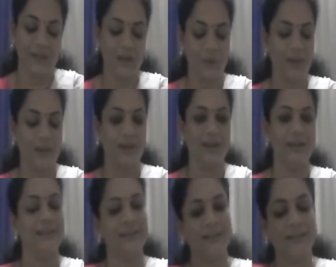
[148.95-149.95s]
Okay,
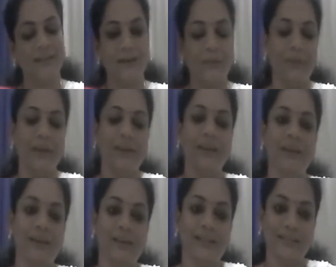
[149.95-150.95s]
in the beginning
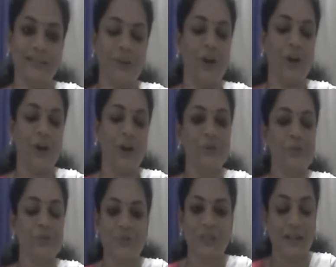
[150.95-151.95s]
years and all, I used
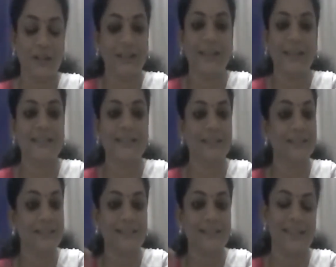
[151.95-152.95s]
to teach a
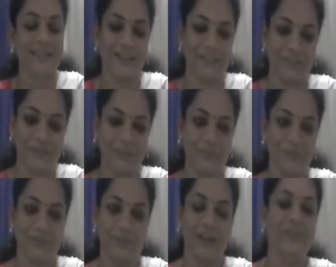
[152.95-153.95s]
3rd standard.
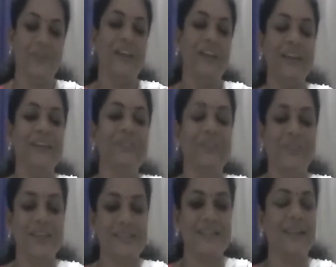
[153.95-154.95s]
Very
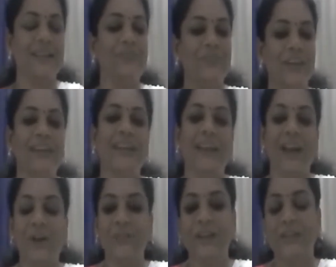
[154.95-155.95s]
interesting and very
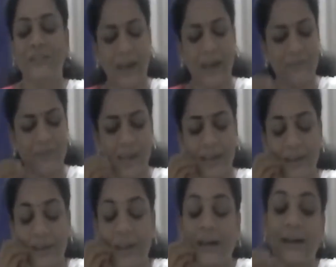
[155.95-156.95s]
loving. I
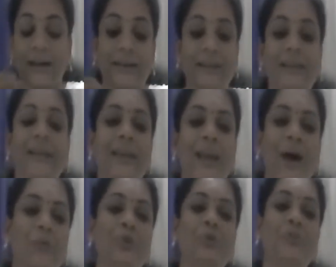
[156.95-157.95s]
really
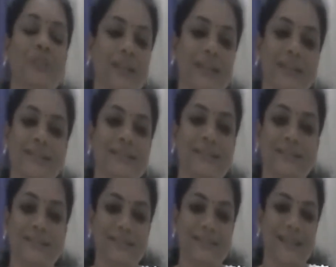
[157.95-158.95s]
love to teach the
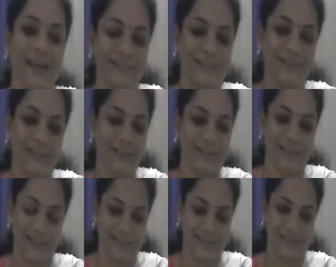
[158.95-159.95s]
3rd standard
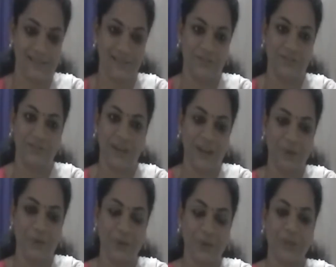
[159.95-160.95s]
kids. Why?
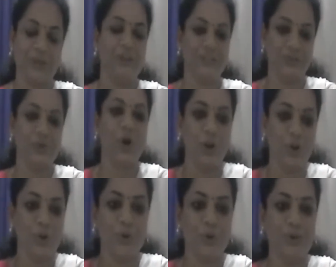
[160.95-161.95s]
Because you all
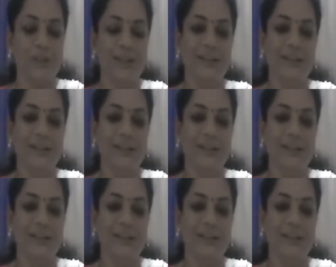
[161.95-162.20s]
know